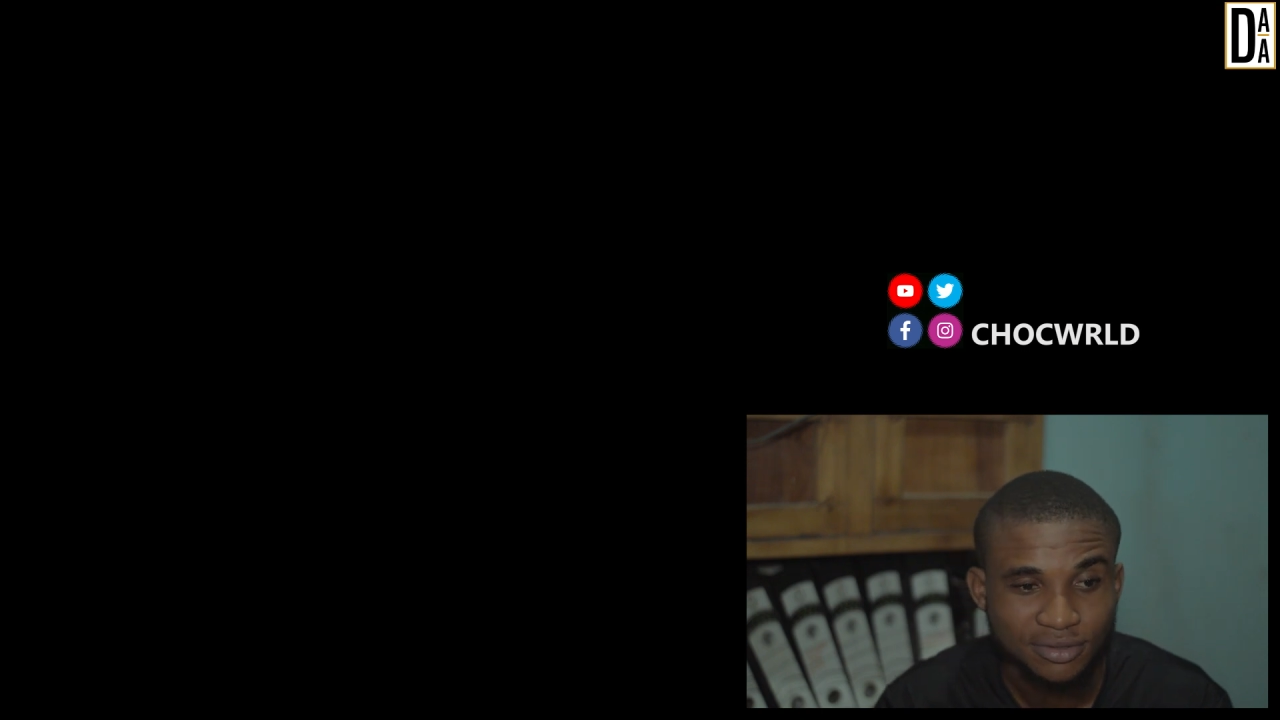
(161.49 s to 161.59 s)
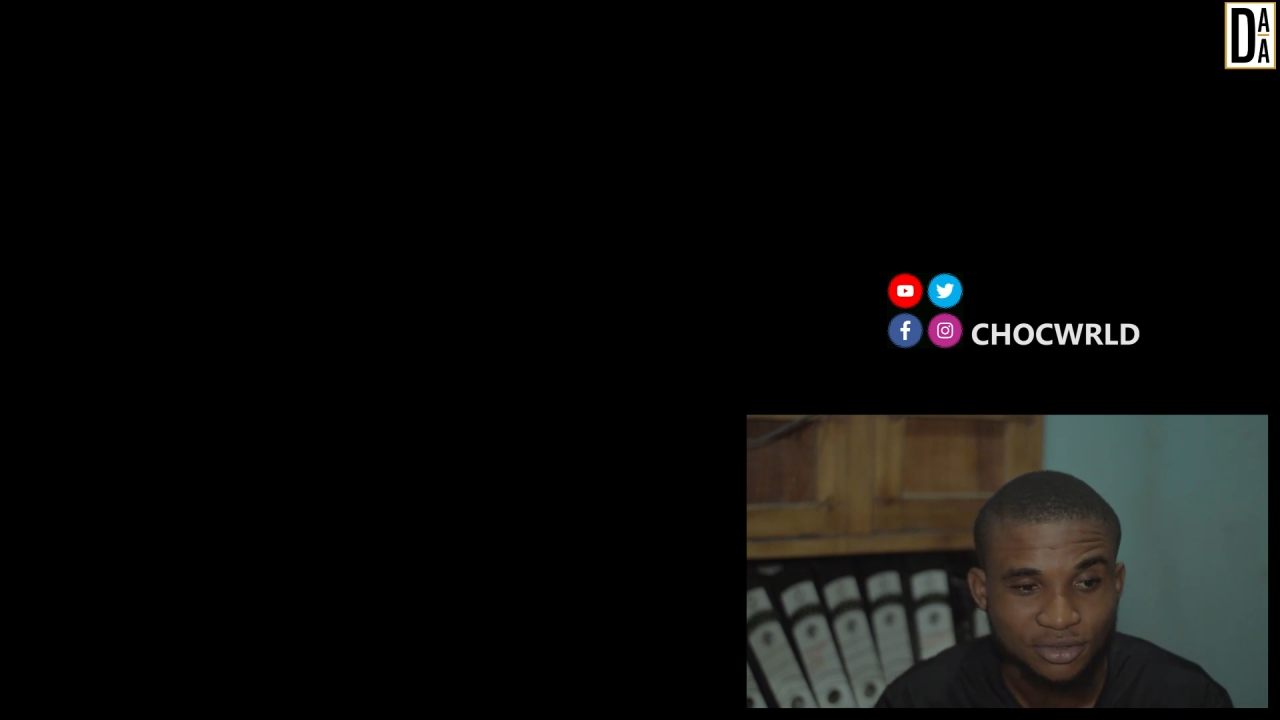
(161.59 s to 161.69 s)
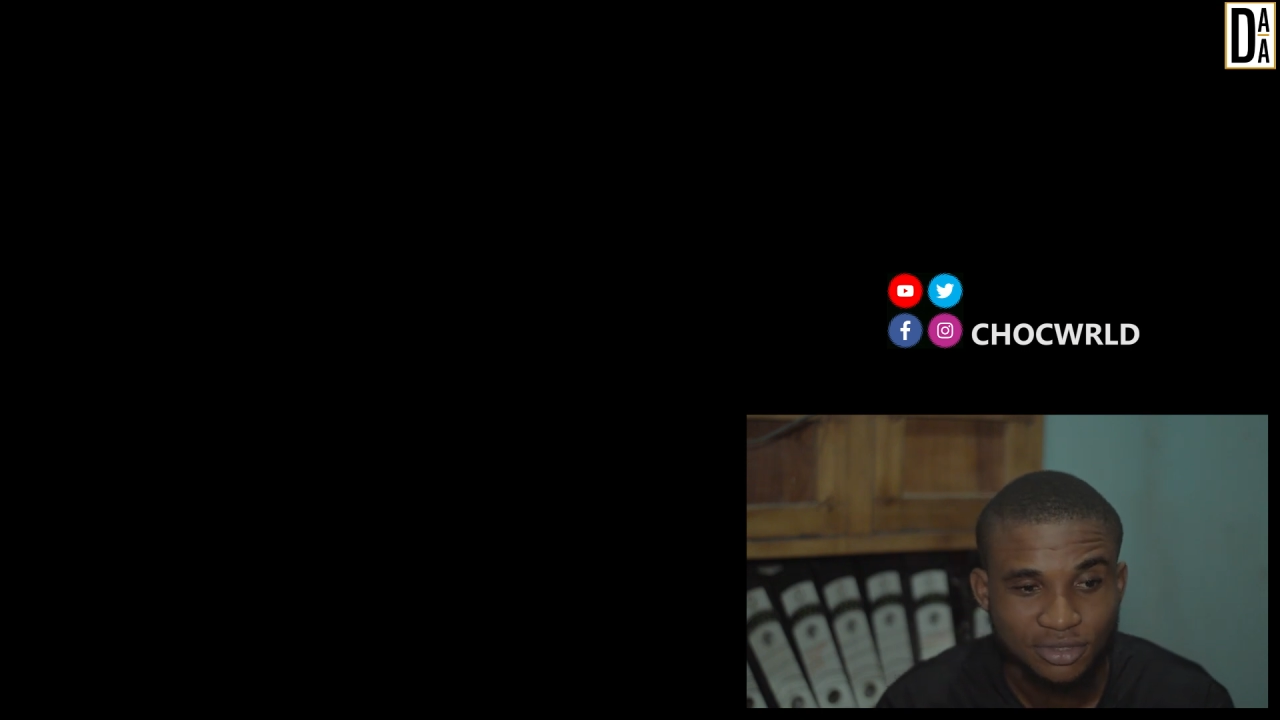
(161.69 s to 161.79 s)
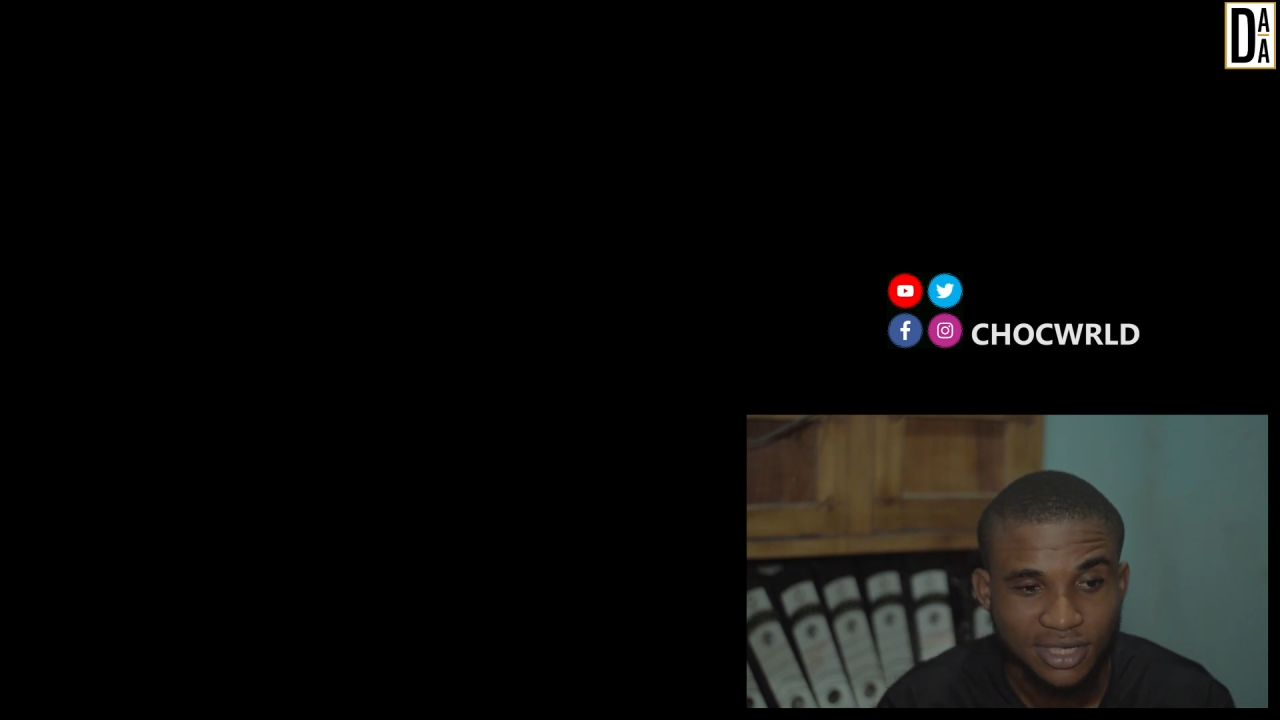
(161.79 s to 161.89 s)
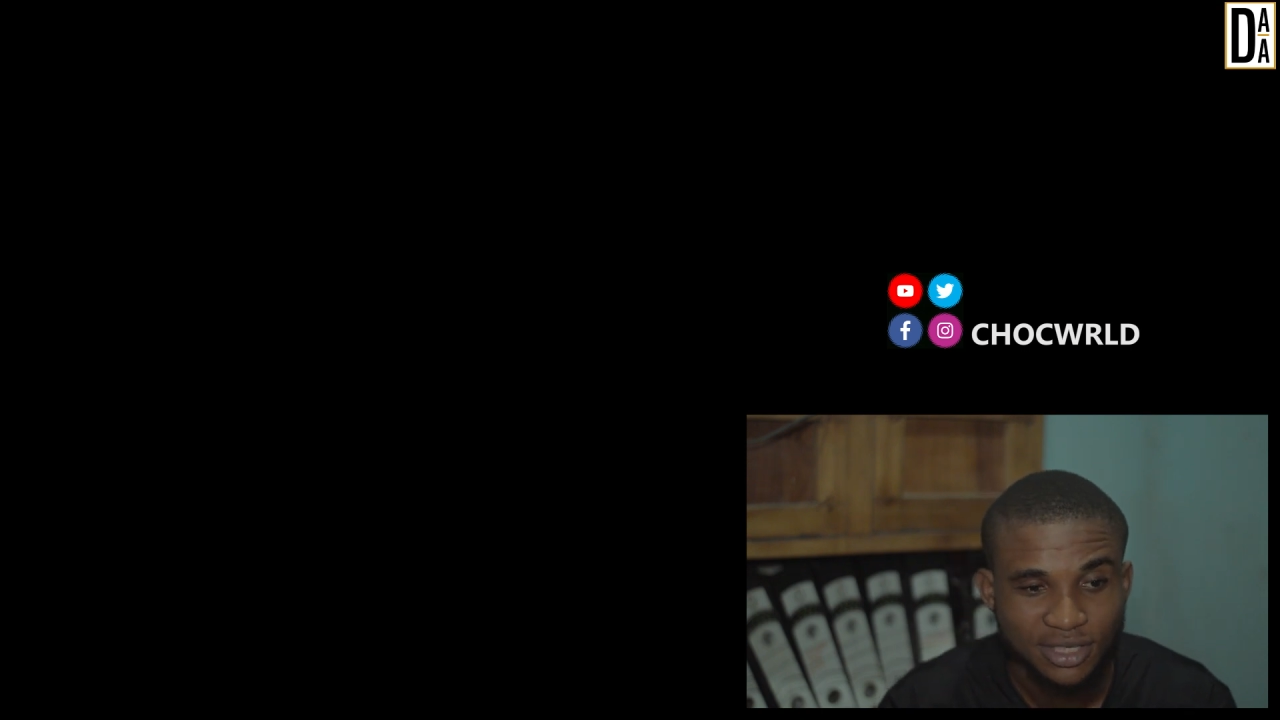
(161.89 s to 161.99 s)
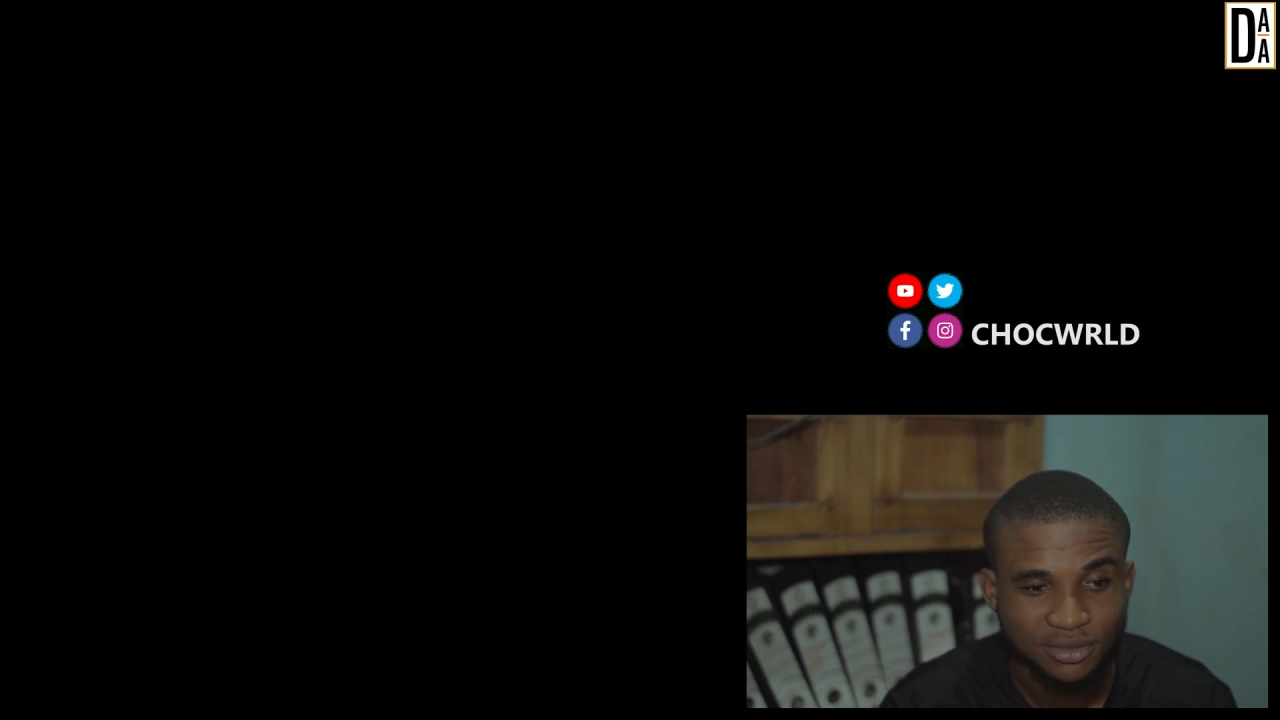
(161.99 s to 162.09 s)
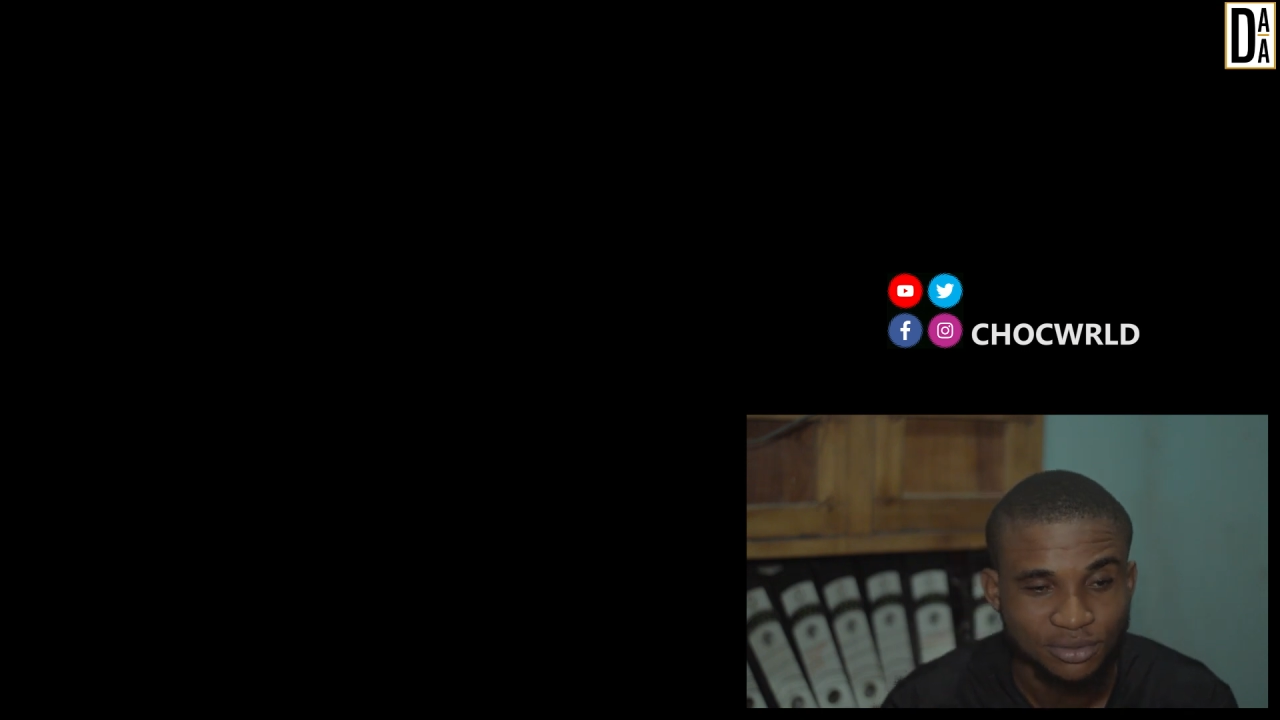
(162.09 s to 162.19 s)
you guys are